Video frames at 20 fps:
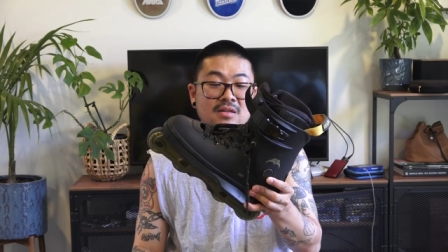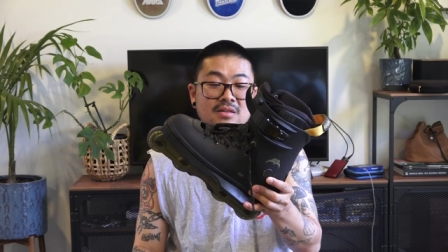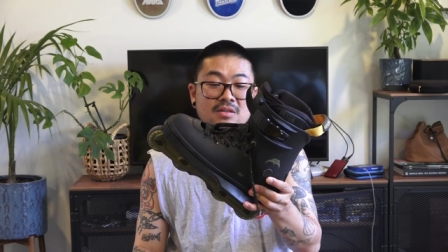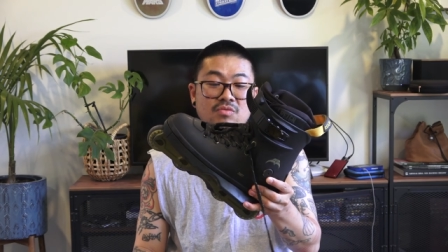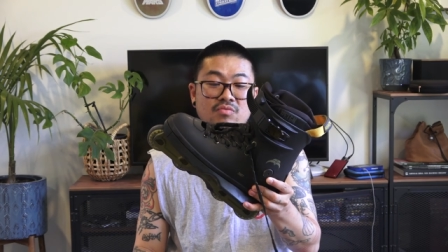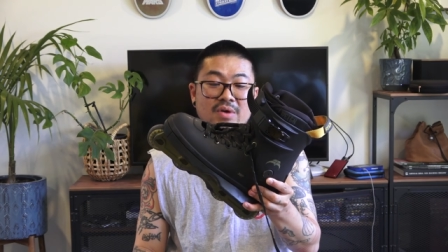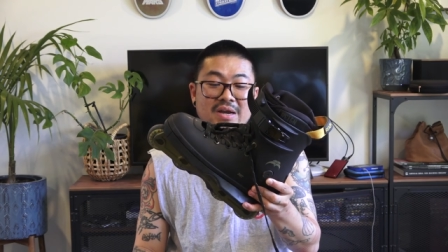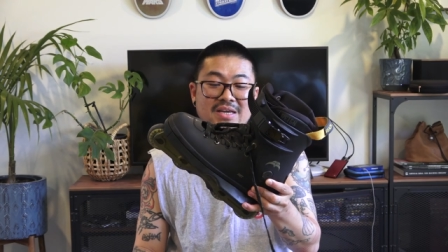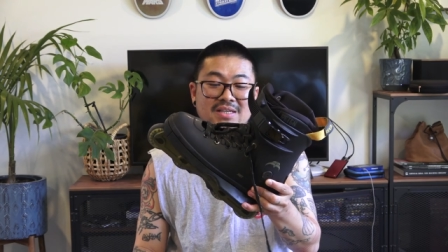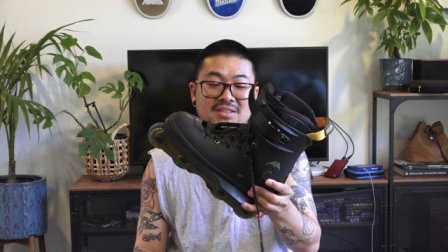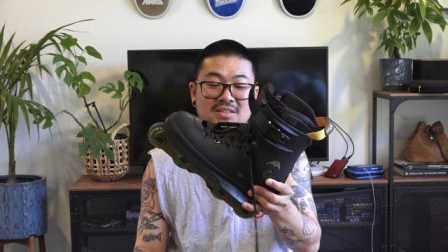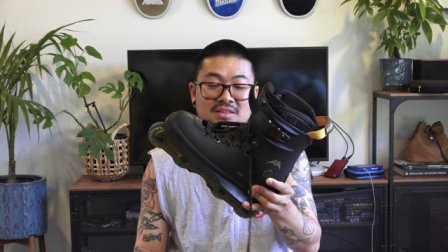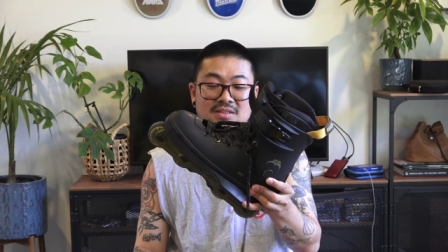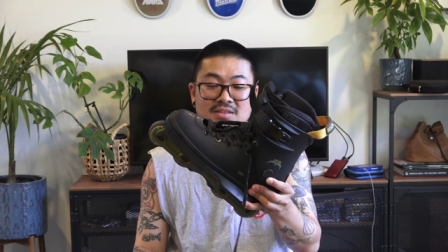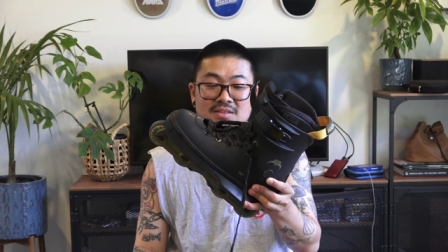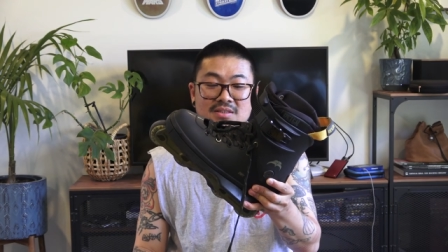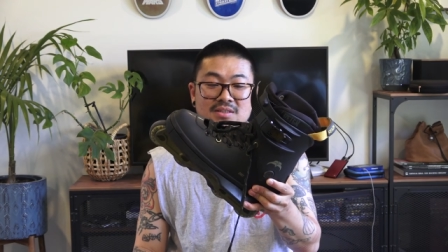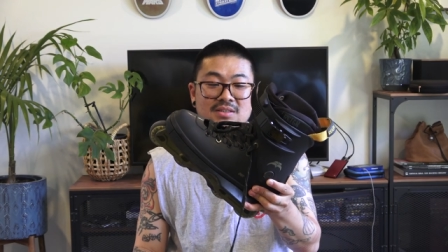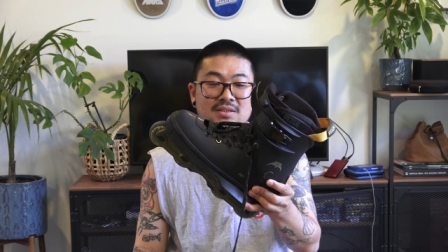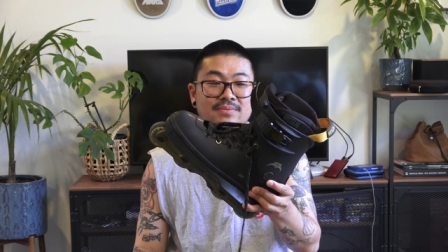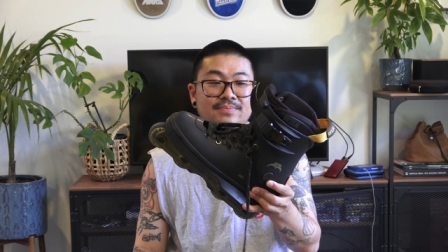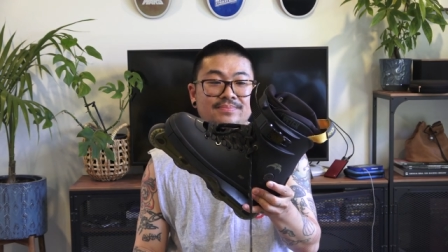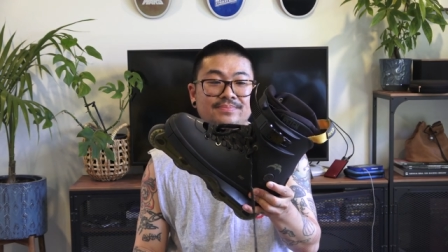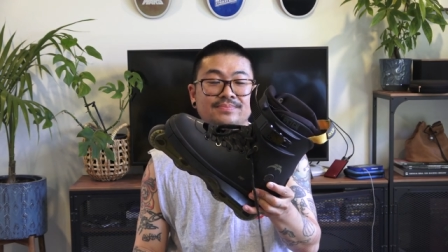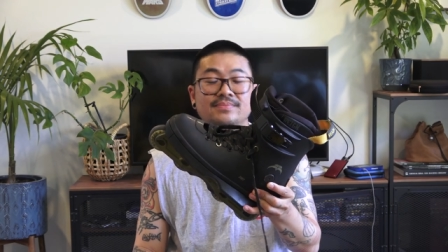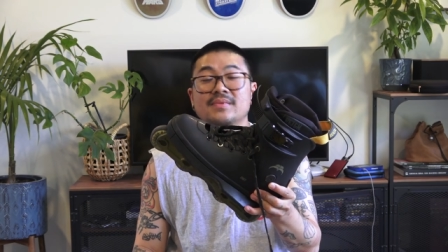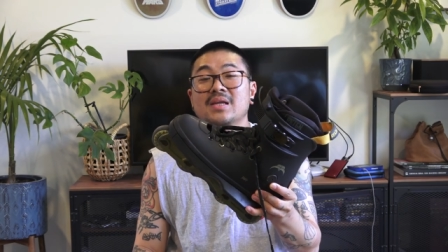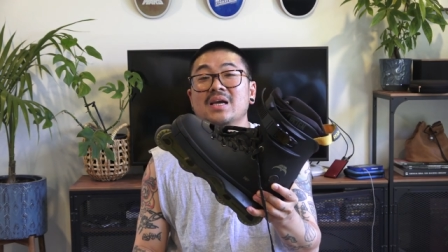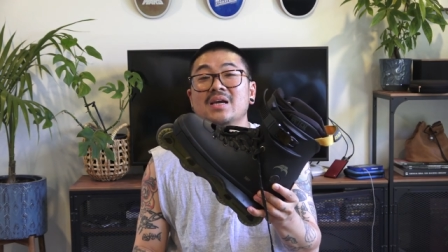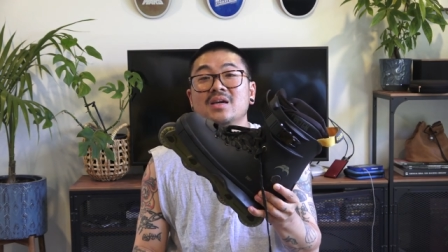the razors,
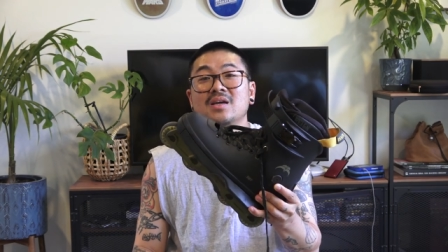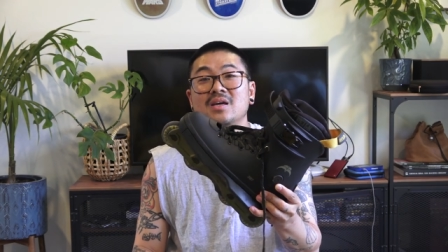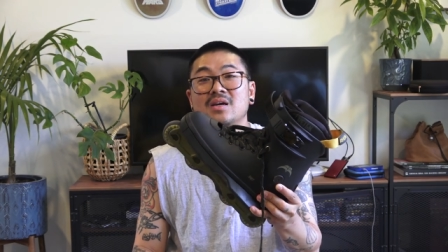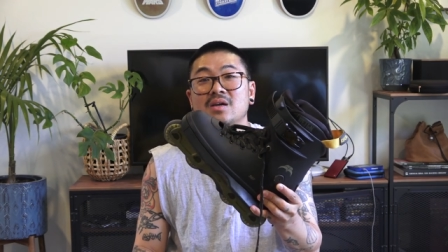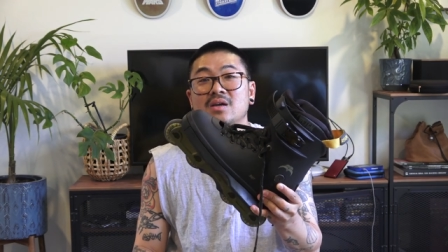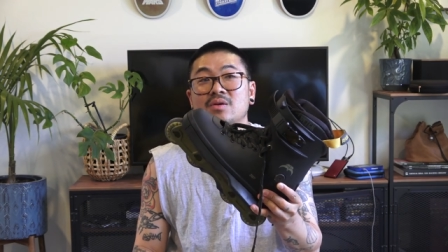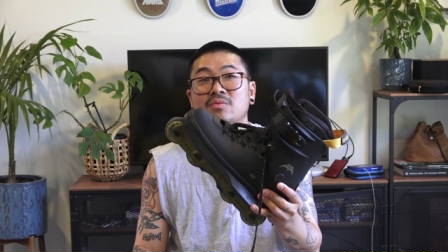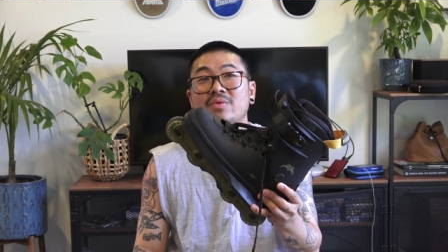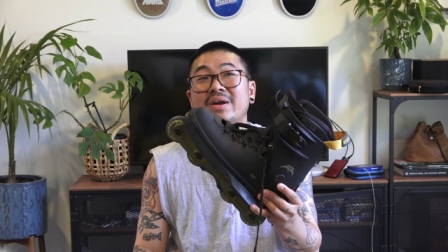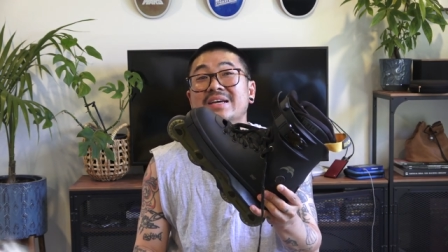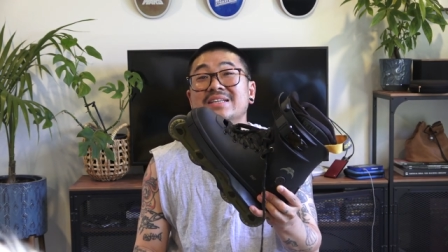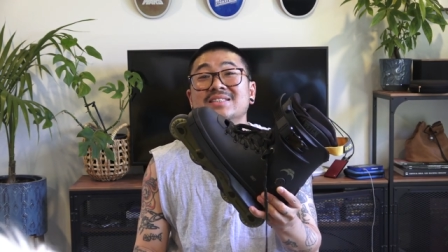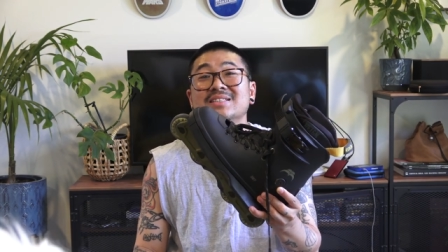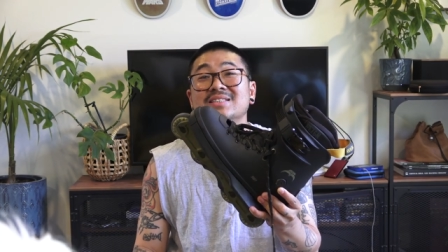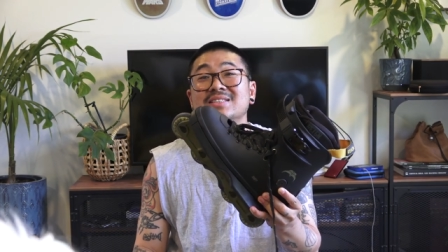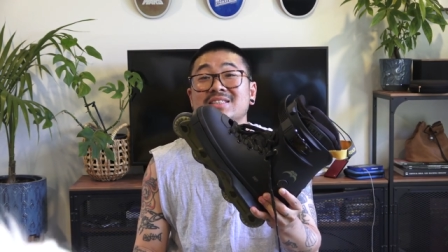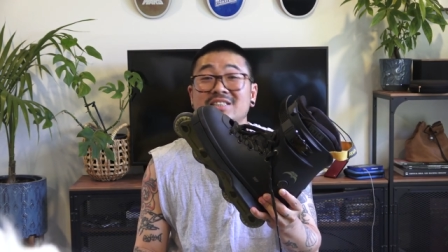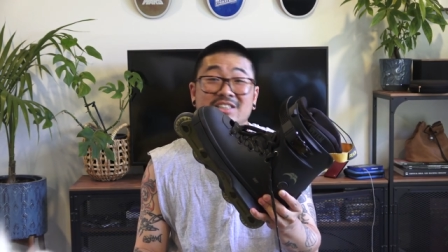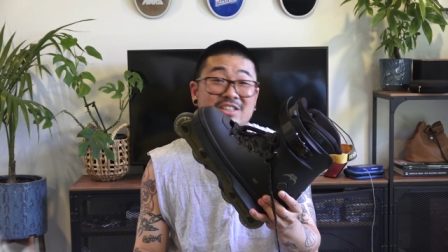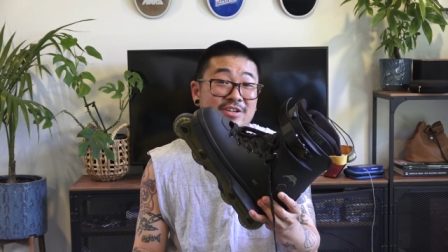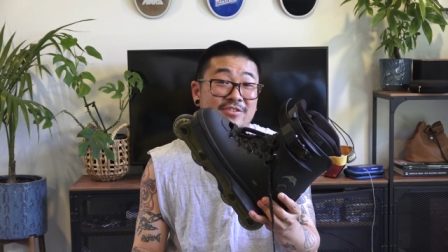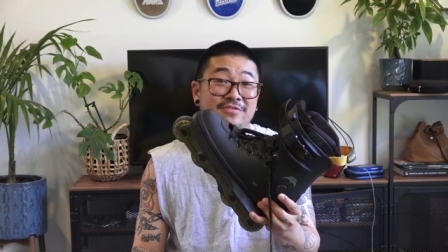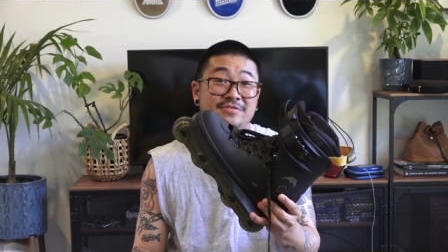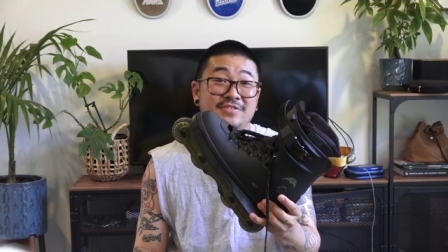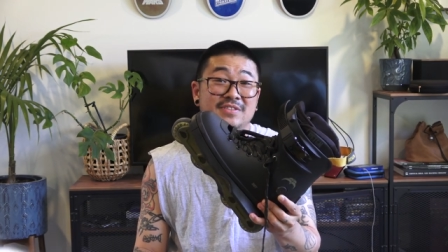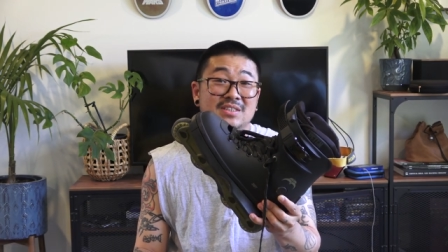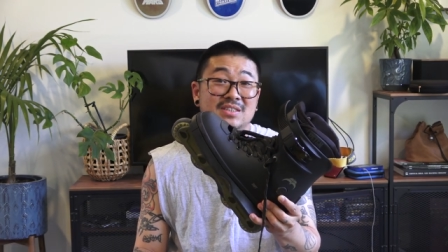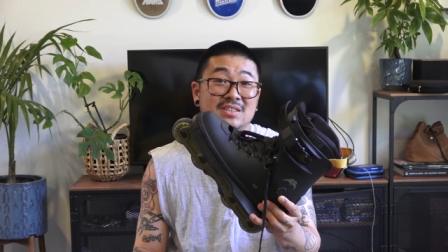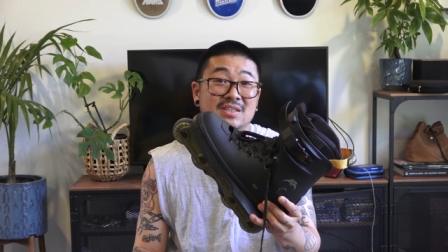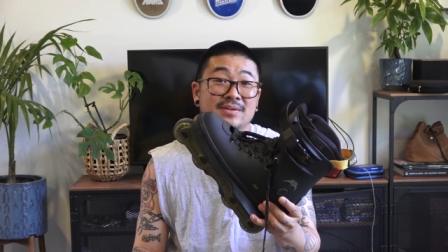razor
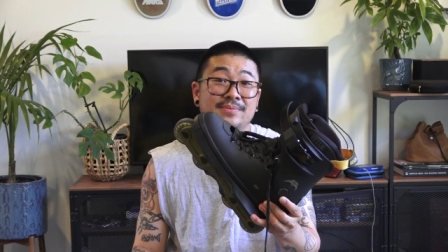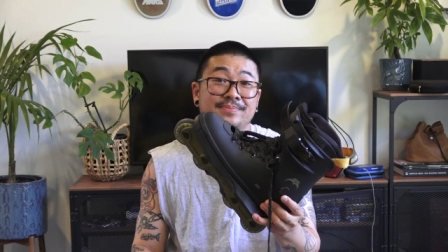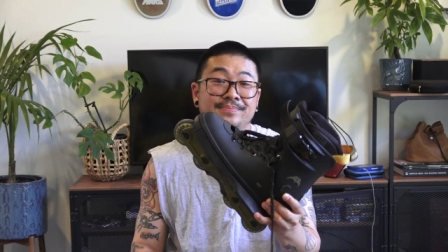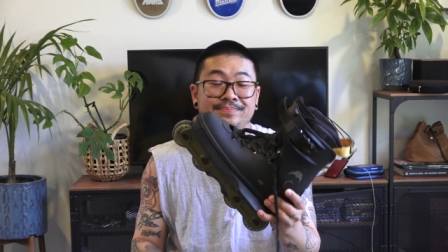shifts.